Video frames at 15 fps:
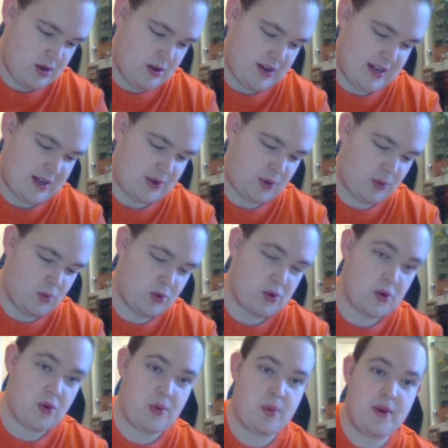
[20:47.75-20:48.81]
are allowed to
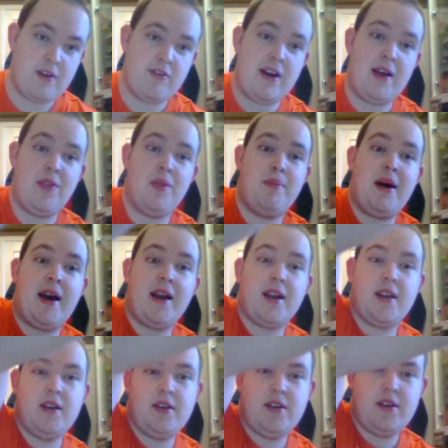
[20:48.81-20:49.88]
walk all the way around the
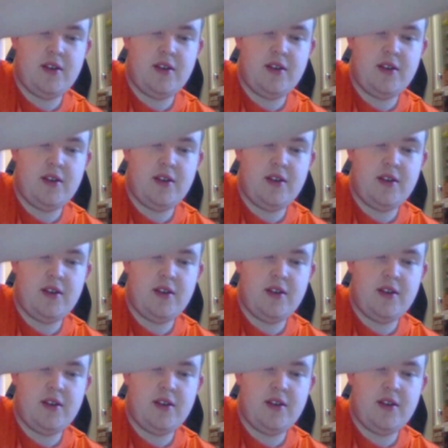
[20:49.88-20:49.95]
back